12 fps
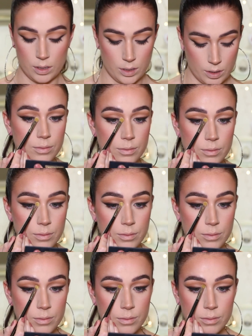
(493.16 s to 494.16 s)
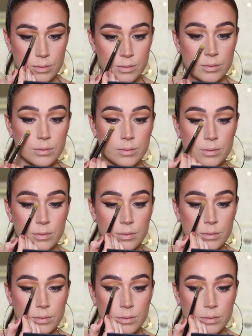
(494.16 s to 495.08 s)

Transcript: Nobody speaks.